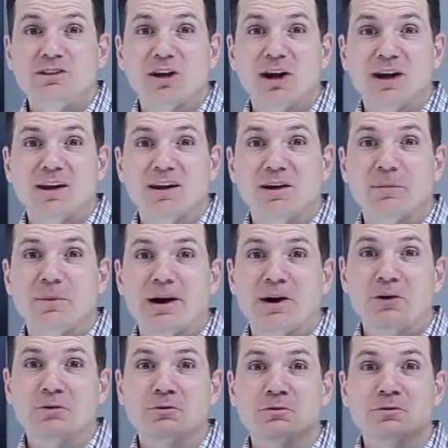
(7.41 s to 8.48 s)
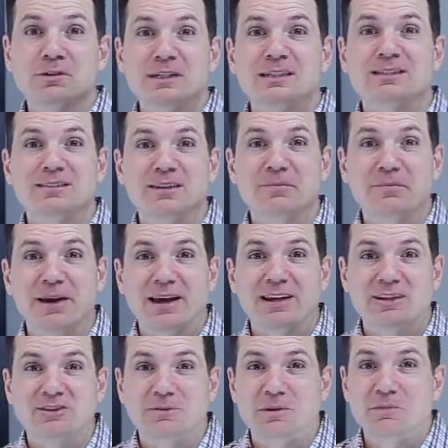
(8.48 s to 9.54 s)
talking about risk
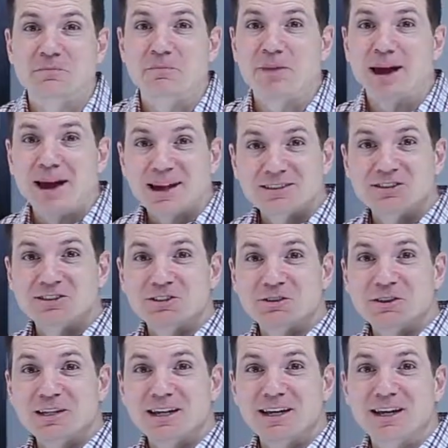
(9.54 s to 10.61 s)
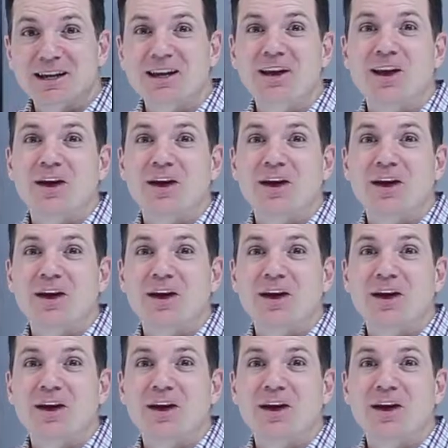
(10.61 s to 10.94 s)
management, mastering